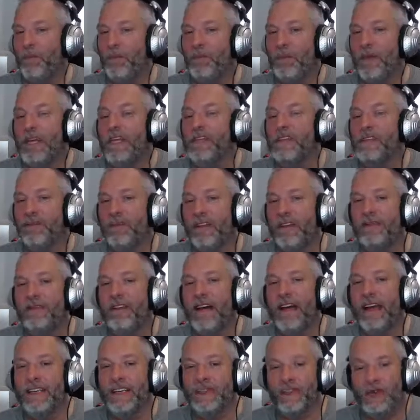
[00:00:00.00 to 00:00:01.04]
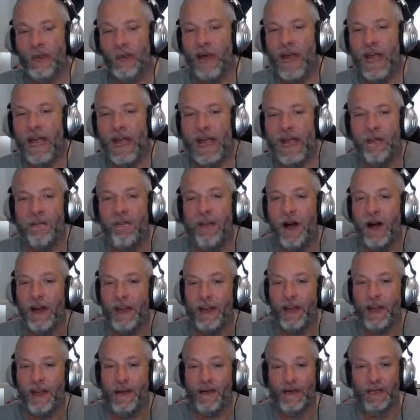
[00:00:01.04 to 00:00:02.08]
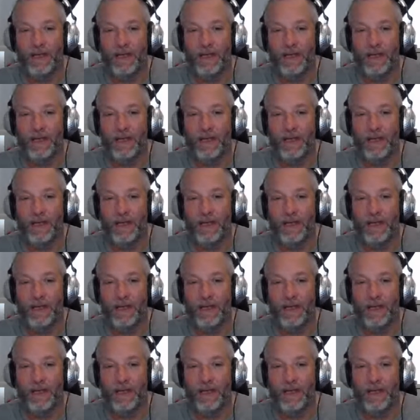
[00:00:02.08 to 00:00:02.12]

piece of advice or any motto?